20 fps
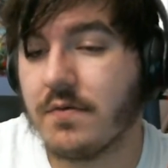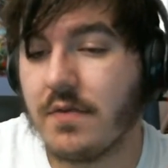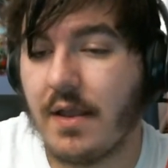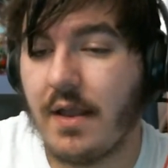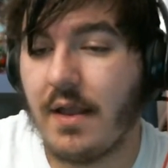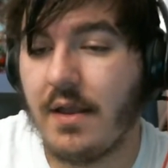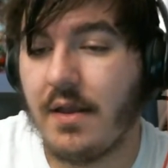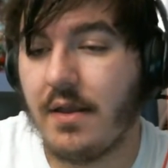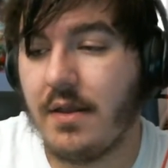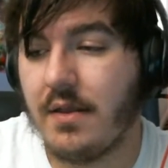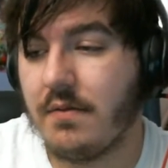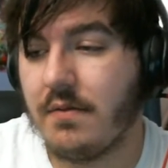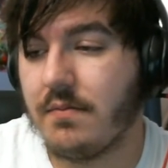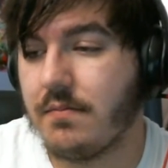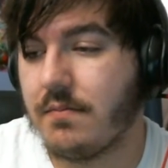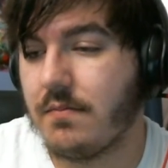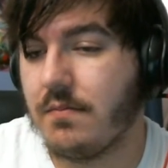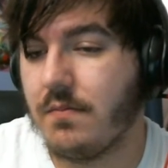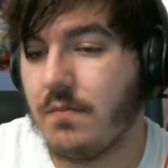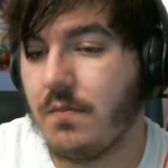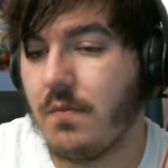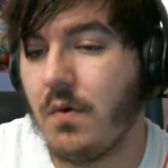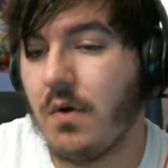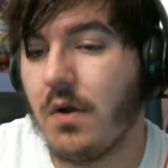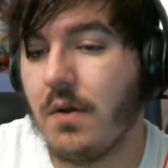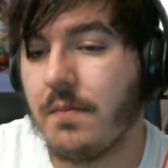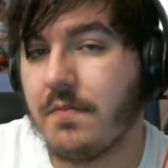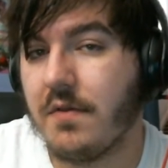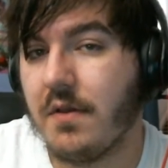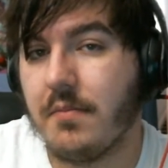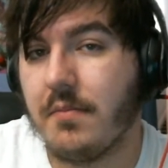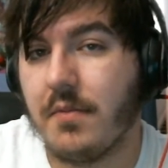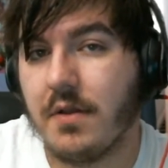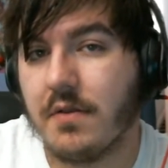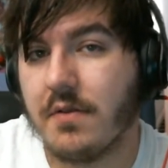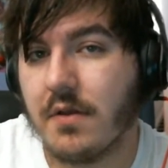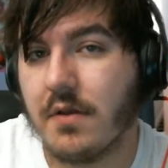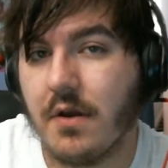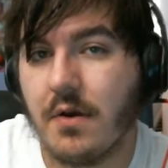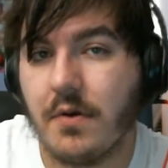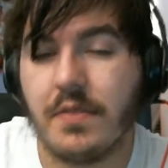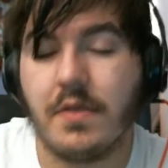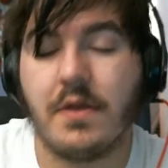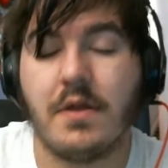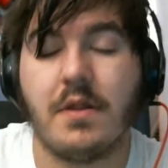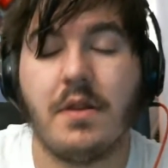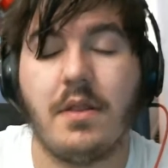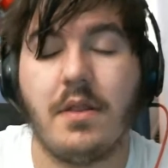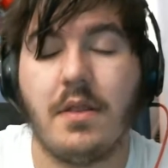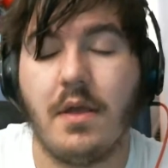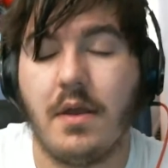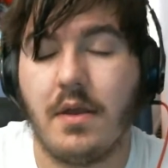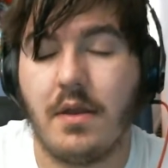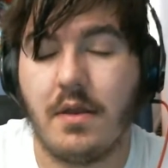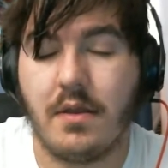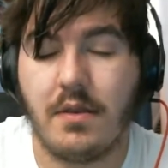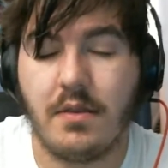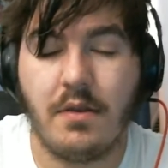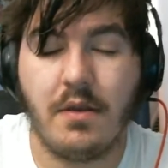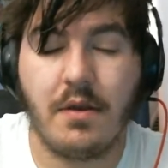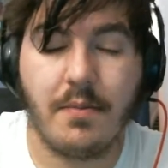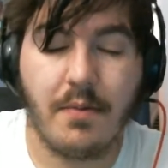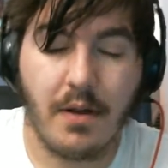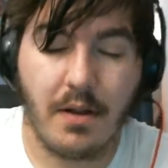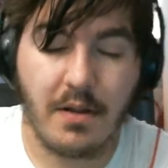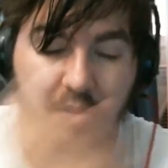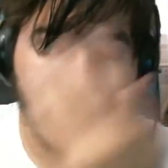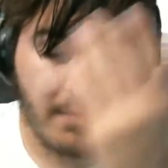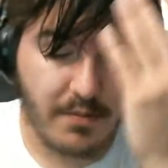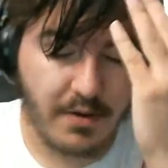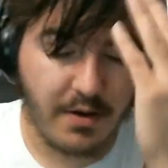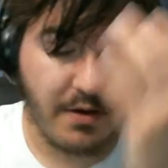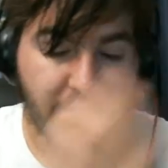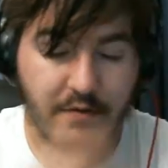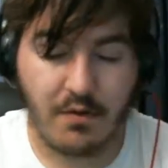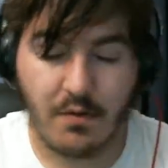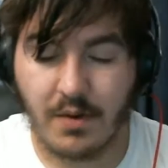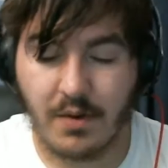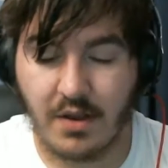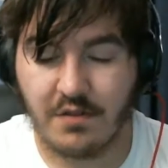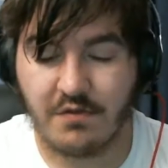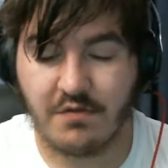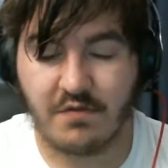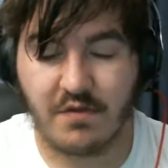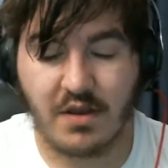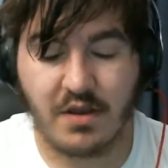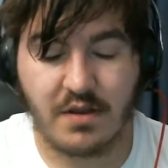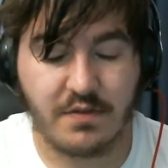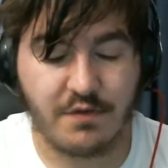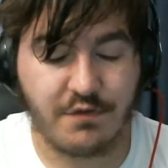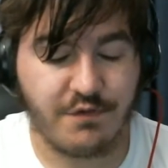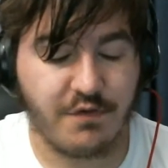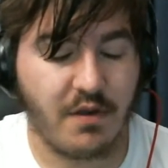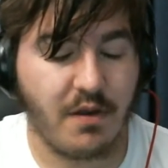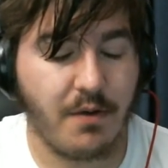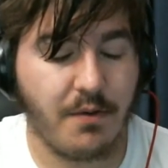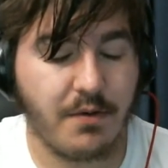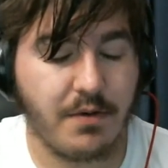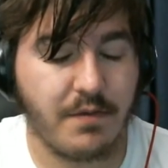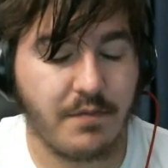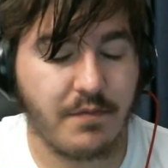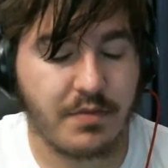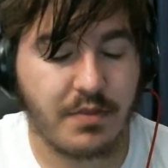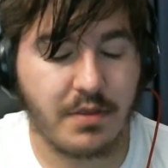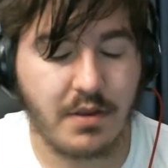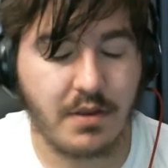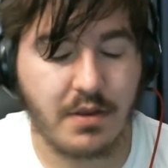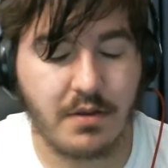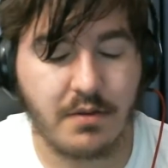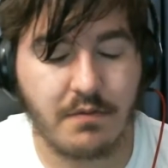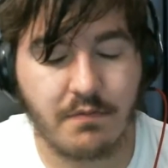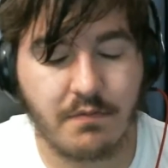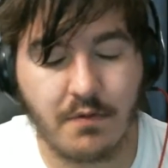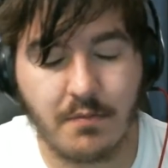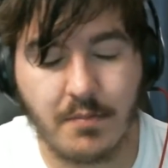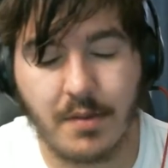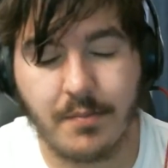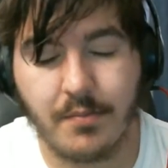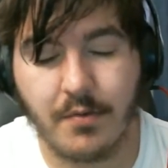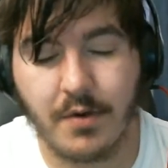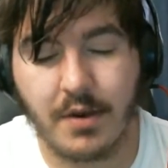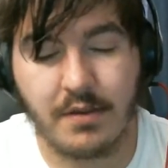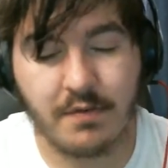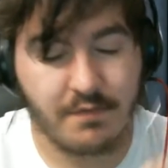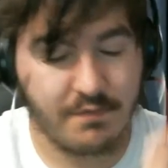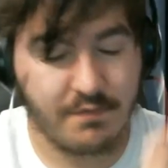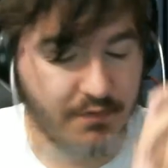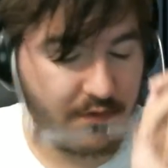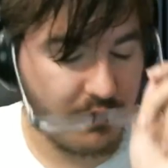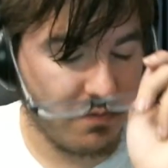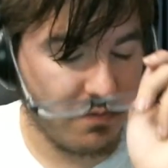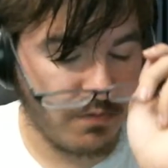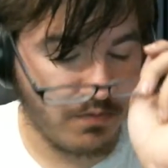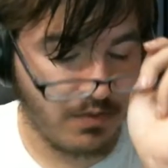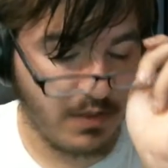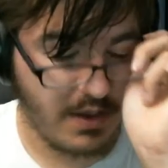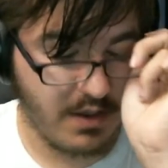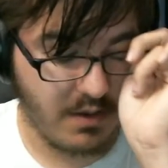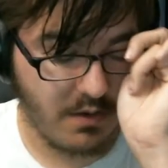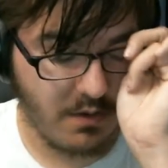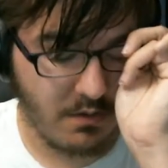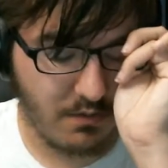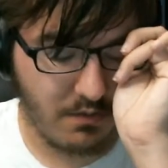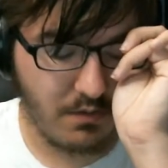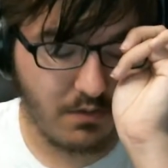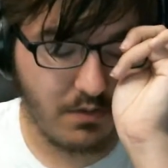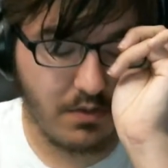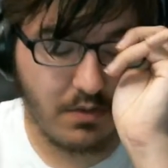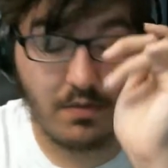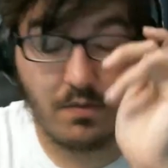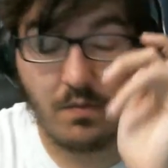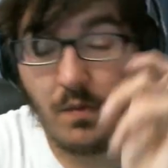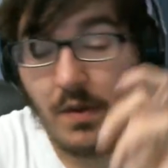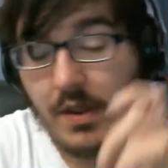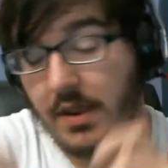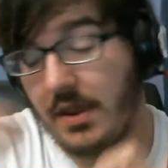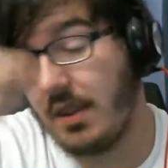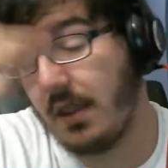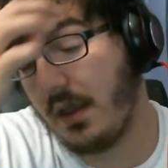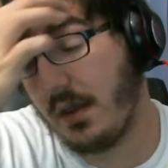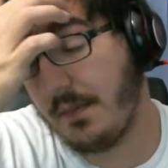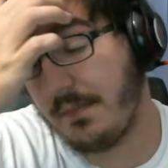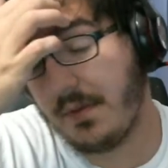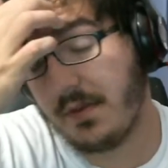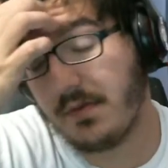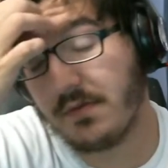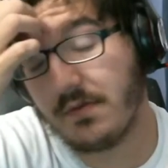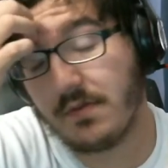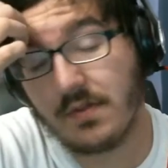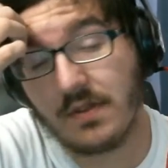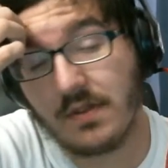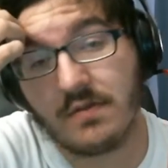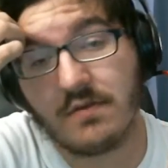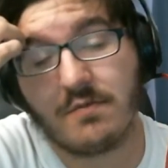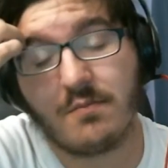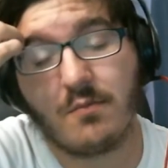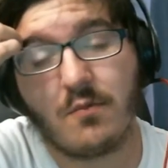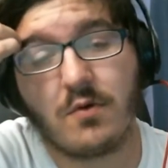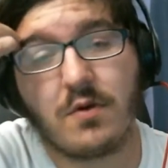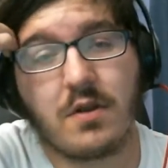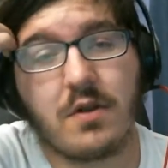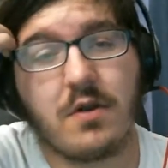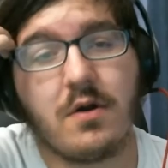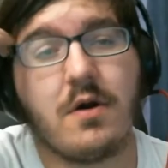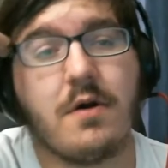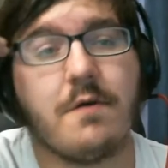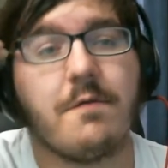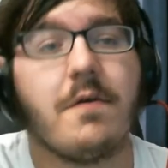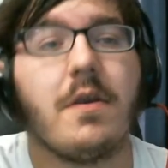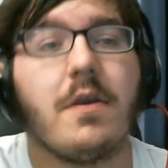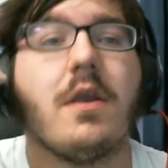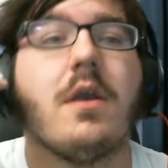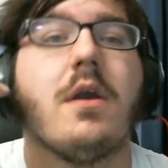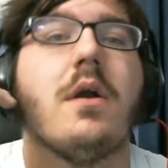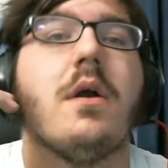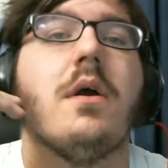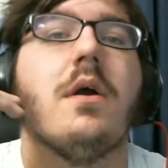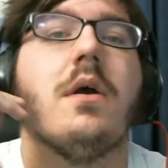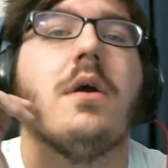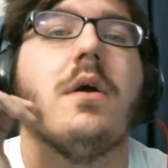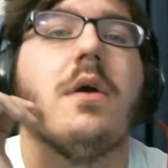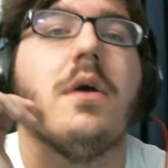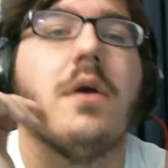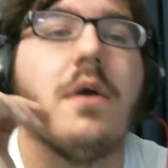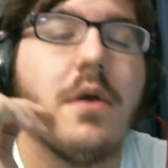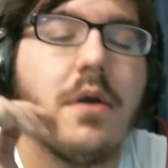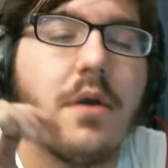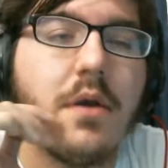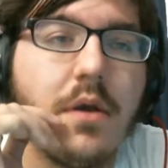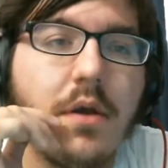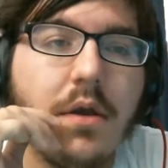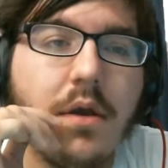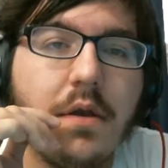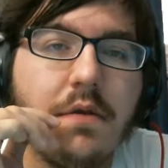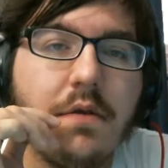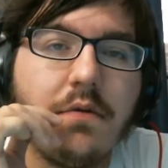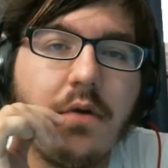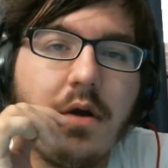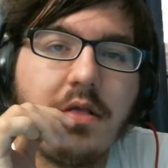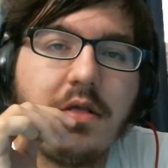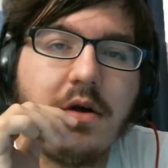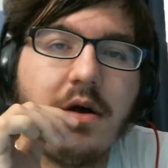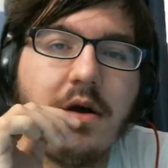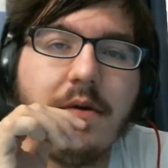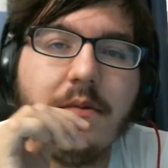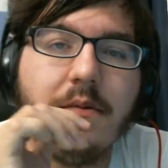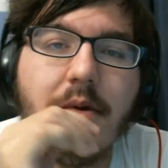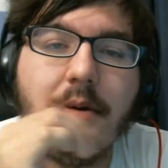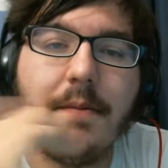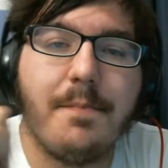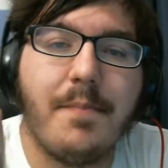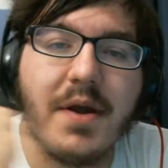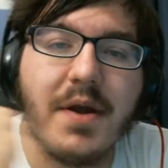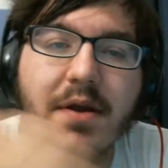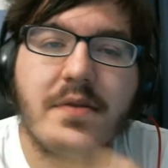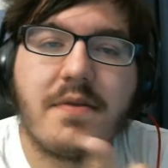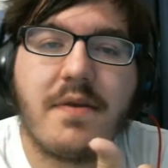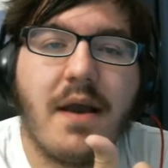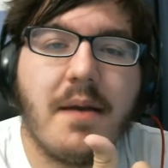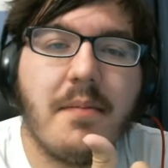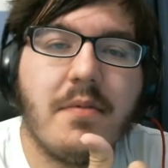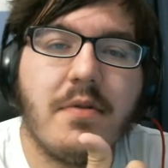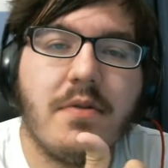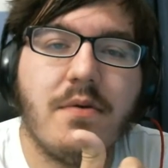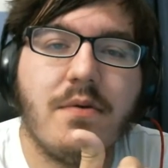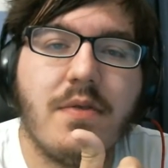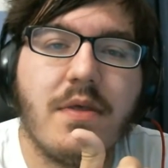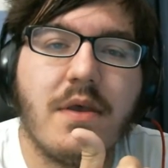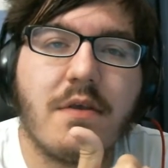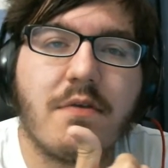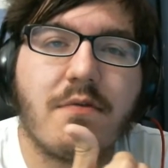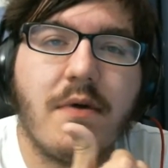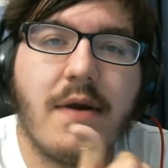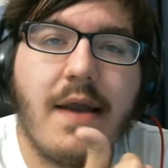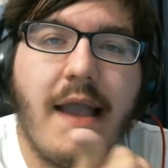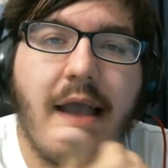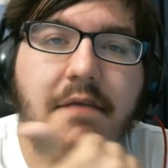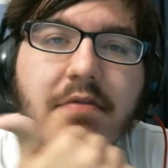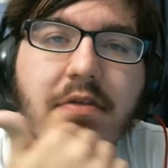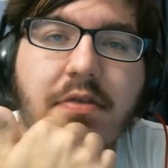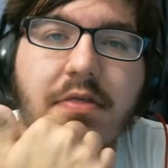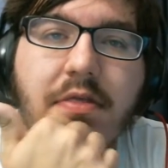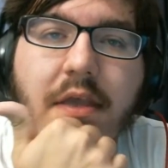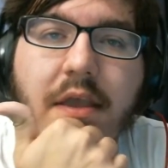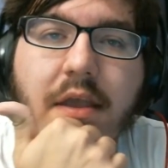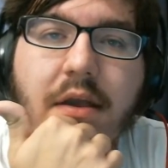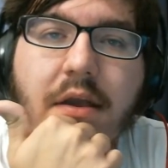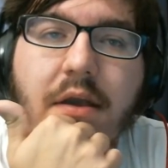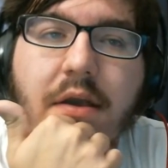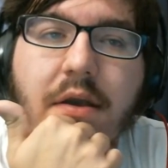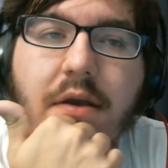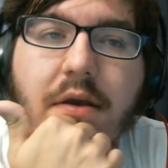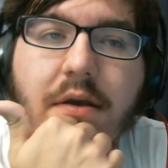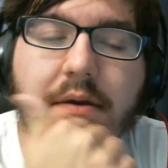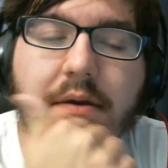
Like, I woke up 10 minutes ago, and then you could probably tell my hair's all wet. I just got out the shower and everything. So my brain's still, like, waking up. He still needs his morning coffee. So I thought, what better time to do this, where I have to think?